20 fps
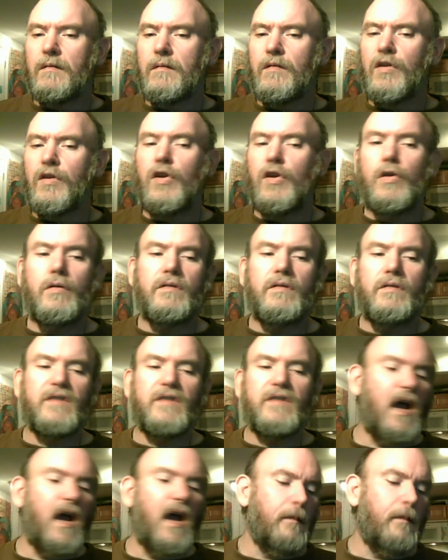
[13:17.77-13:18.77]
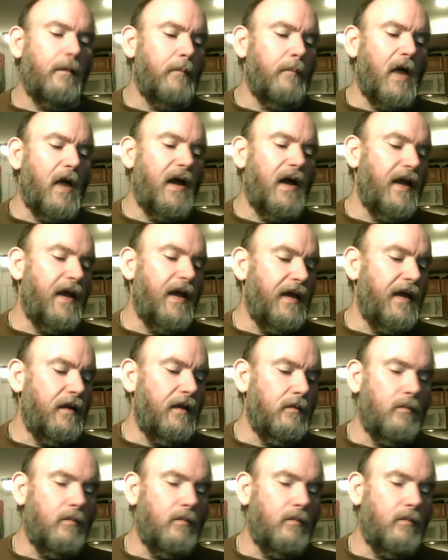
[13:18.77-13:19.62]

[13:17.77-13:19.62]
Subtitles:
use up my